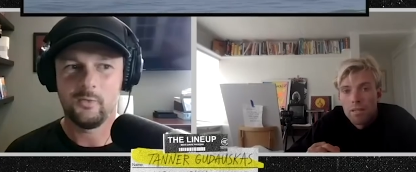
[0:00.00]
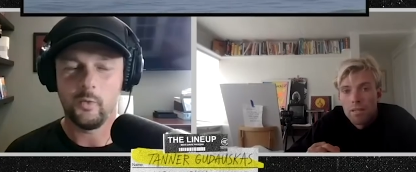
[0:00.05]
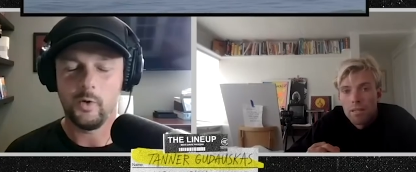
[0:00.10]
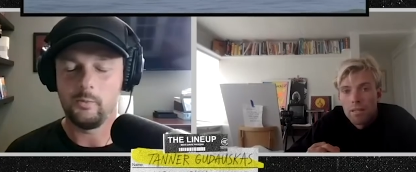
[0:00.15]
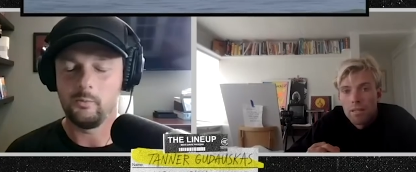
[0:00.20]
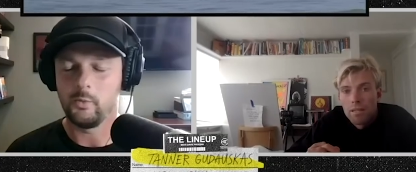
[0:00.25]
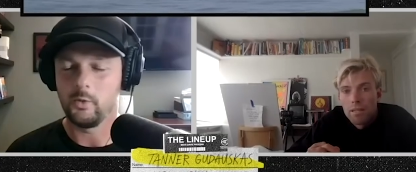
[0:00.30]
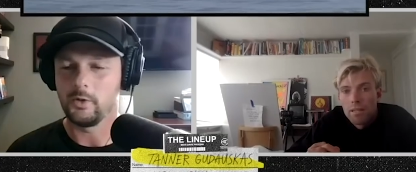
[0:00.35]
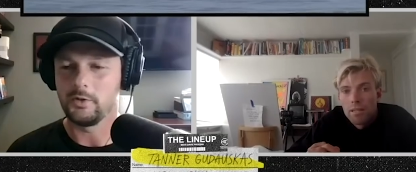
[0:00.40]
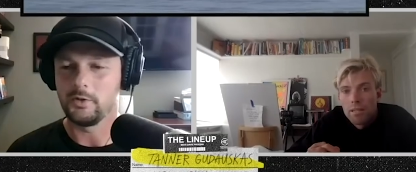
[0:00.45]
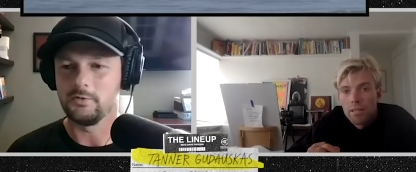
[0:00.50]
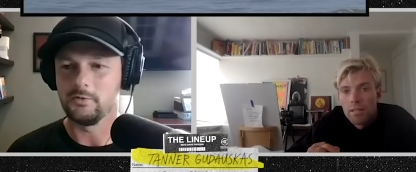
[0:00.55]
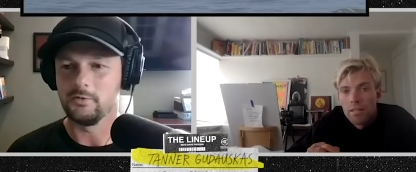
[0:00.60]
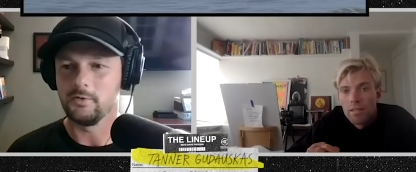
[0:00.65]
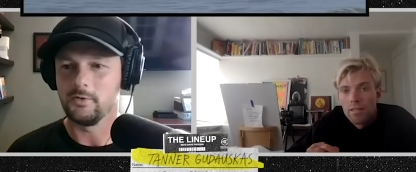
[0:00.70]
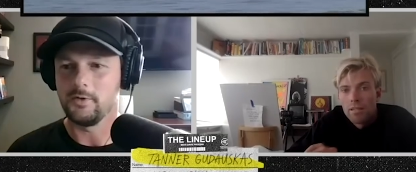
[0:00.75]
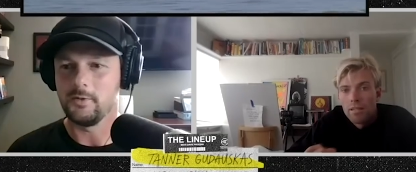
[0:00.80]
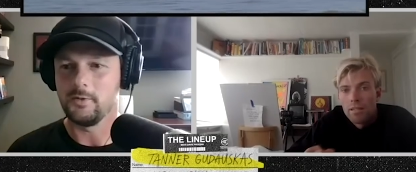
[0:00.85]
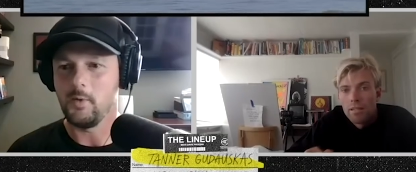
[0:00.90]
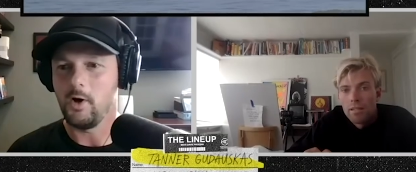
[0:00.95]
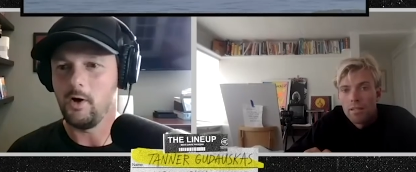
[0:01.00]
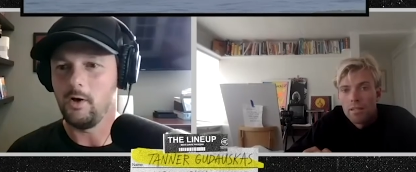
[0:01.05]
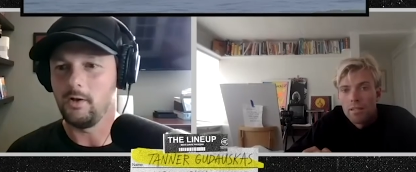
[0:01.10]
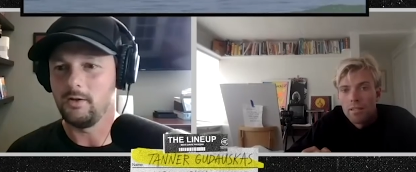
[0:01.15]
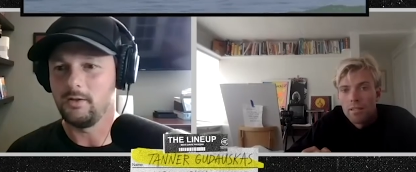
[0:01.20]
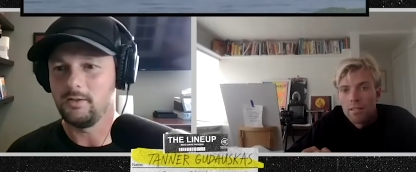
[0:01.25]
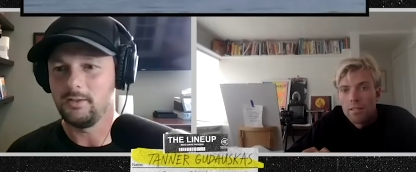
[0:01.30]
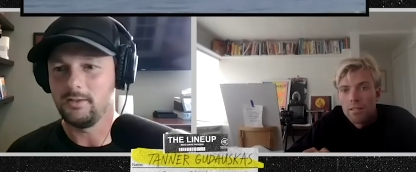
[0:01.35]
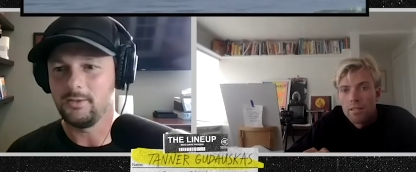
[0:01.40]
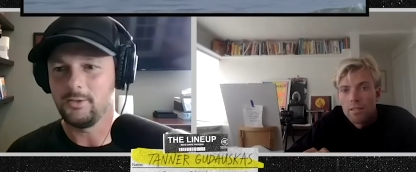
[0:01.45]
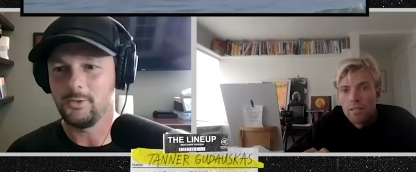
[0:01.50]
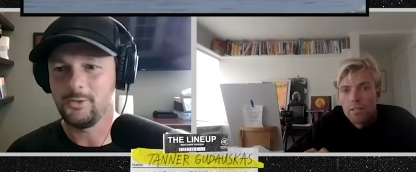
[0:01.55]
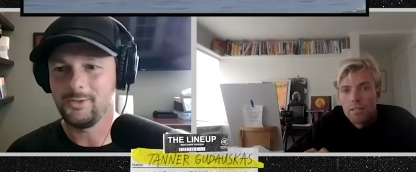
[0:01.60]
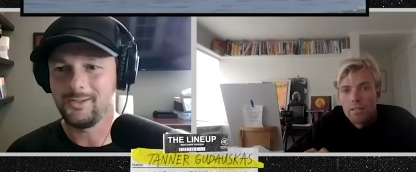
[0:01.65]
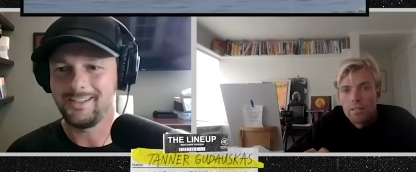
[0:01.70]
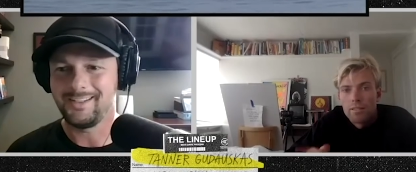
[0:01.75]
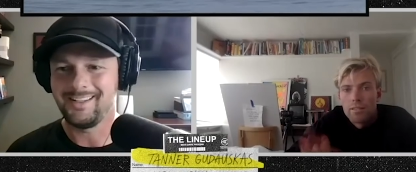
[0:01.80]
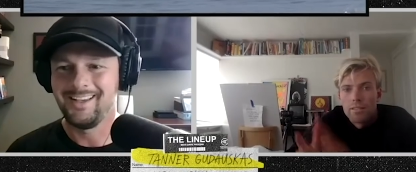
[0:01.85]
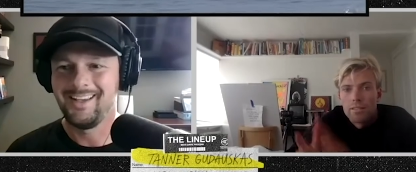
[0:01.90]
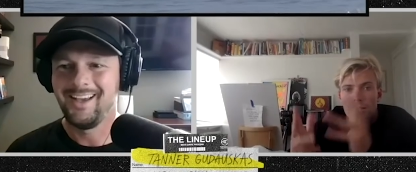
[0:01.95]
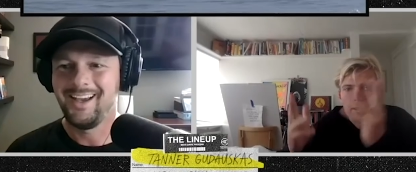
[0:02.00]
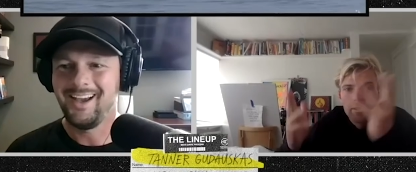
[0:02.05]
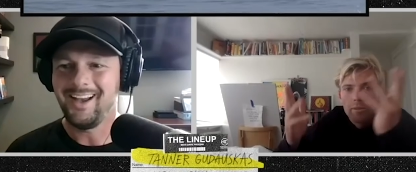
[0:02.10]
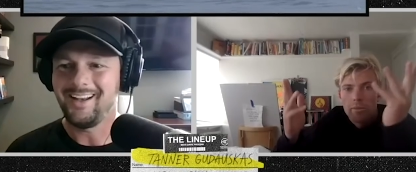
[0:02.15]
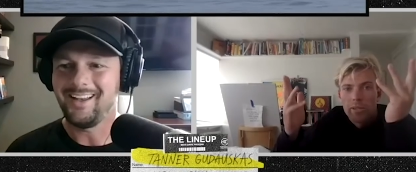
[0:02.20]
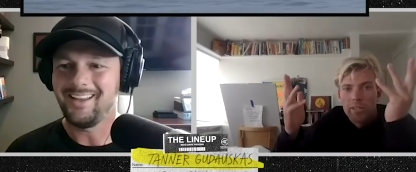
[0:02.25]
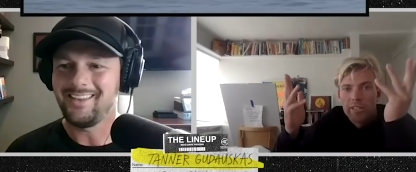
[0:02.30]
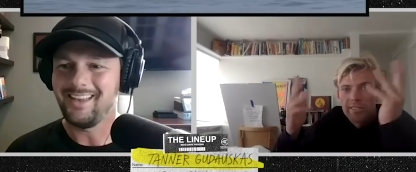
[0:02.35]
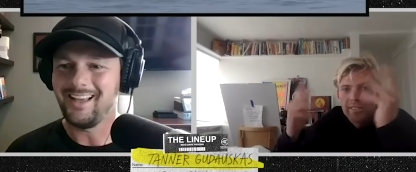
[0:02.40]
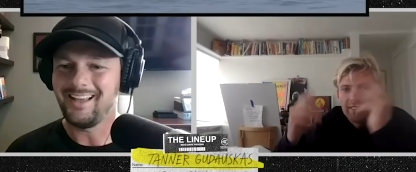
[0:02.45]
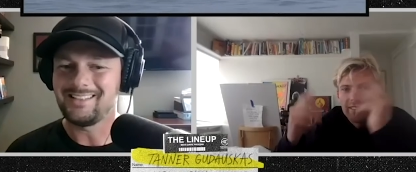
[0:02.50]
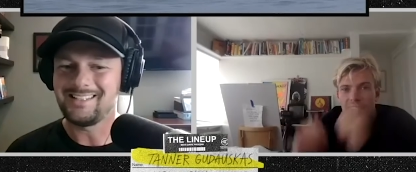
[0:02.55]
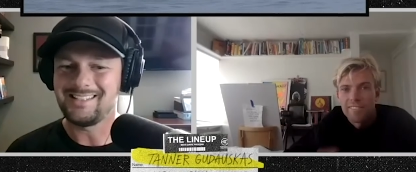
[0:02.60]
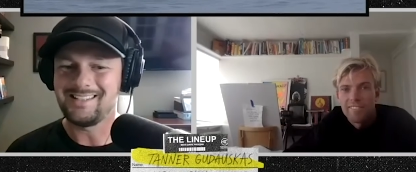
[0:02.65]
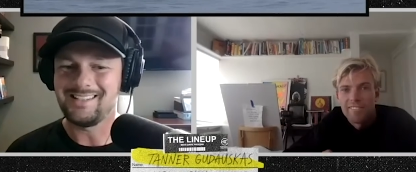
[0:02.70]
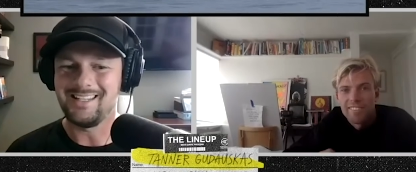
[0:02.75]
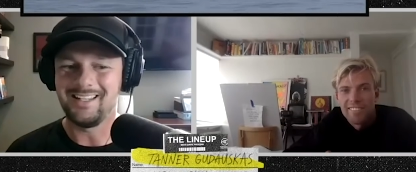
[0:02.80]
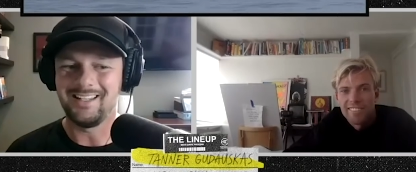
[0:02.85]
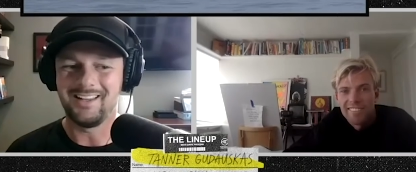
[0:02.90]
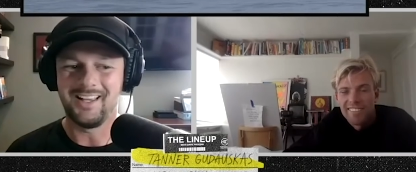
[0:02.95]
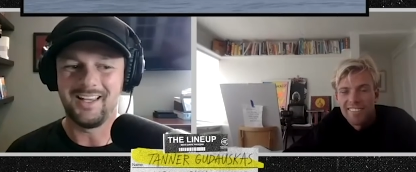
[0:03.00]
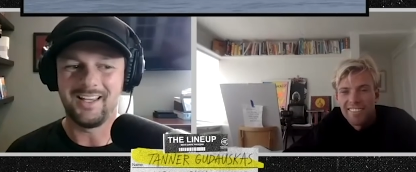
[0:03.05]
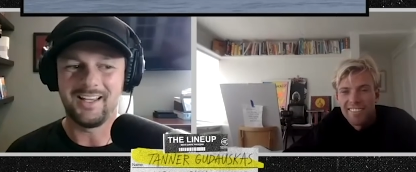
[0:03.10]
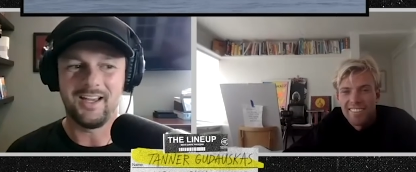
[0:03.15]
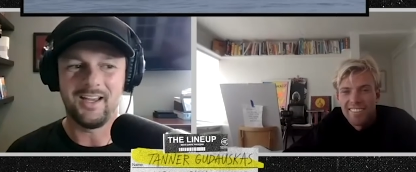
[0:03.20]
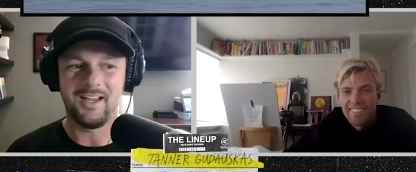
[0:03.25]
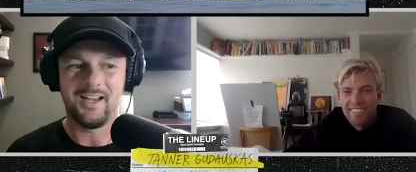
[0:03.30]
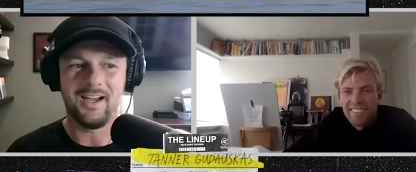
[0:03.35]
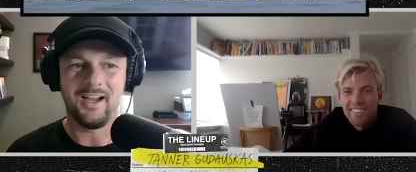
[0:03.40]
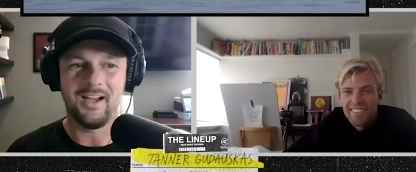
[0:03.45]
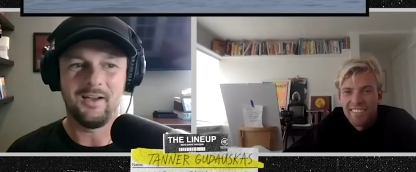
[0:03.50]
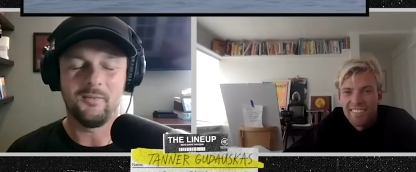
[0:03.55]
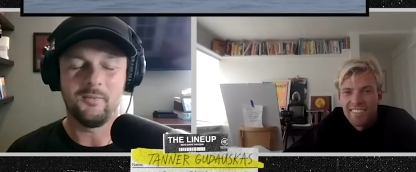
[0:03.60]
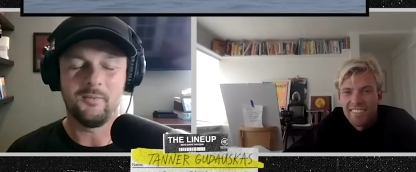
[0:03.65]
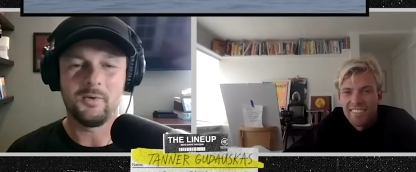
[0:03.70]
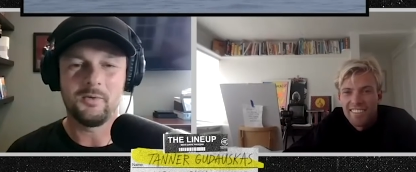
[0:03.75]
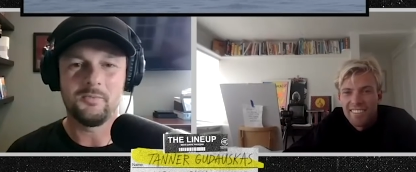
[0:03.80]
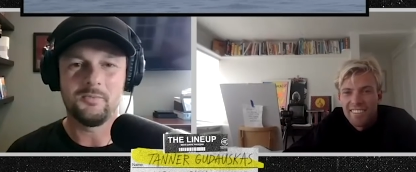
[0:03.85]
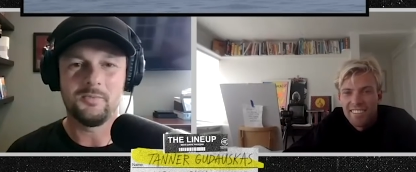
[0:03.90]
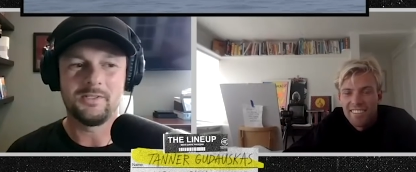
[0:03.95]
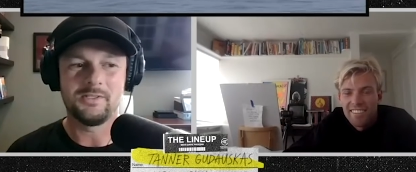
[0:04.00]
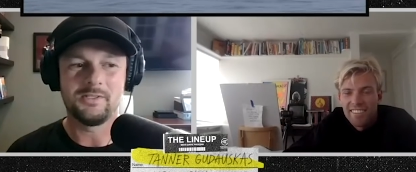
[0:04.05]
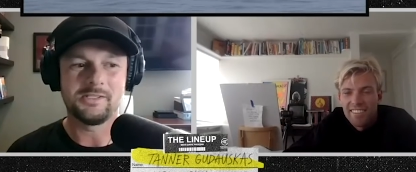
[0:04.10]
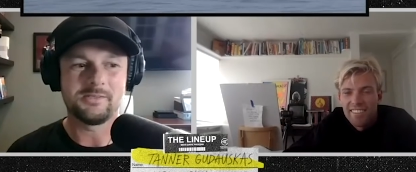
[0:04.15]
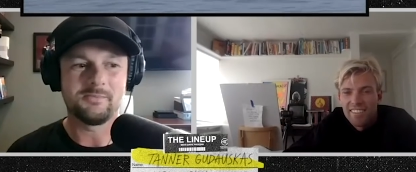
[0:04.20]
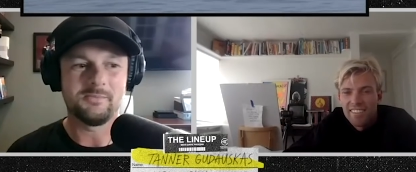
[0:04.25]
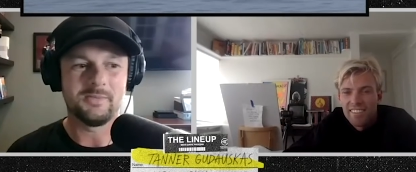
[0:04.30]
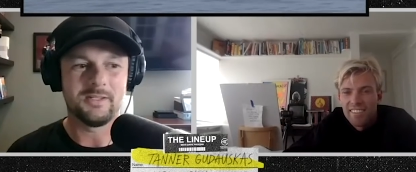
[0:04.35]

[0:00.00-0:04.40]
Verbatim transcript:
Speaker 1: one board to rule them all, you know. Like, and that's the thing. Like I remember Midget